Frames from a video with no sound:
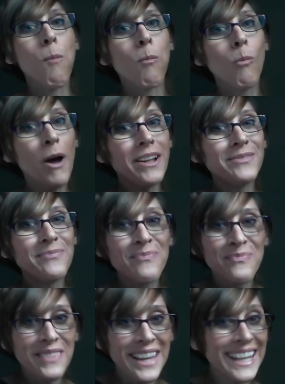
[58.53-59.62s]
Well,
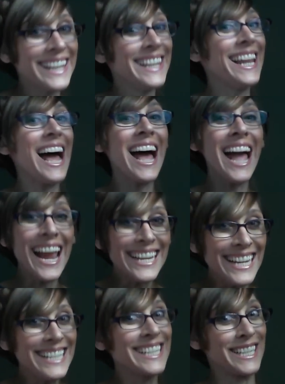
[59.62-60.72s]
I
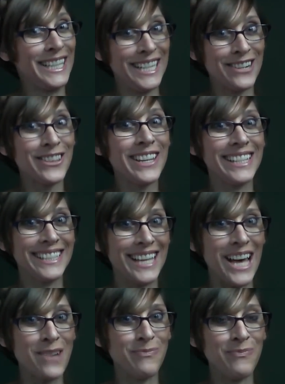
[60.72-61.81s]
need to clear this
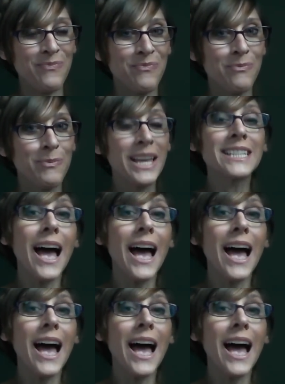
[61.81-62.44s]
up because